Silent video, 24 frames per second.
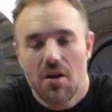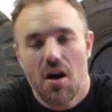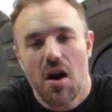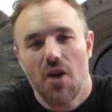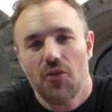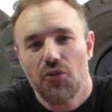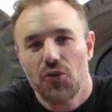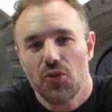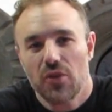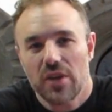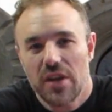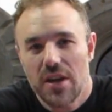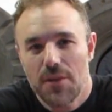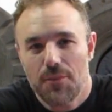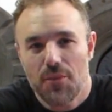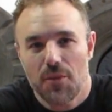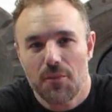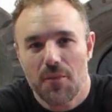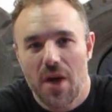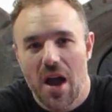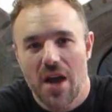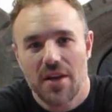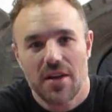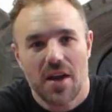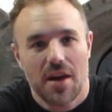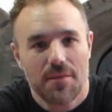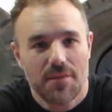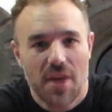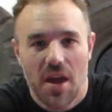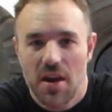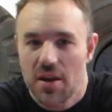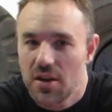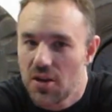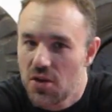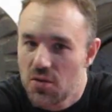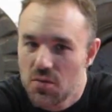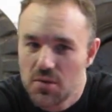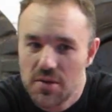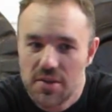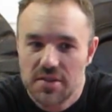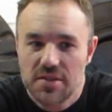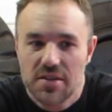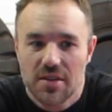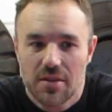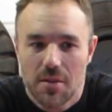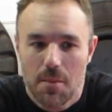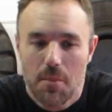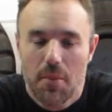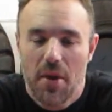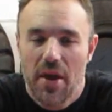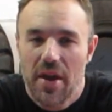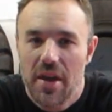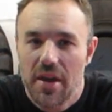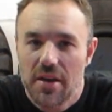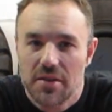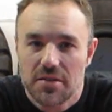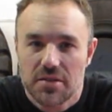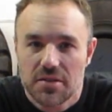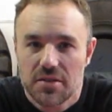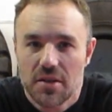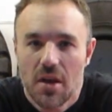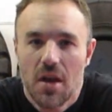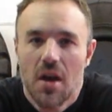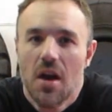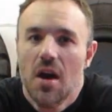Also keep in mind, I'm not increasing the pace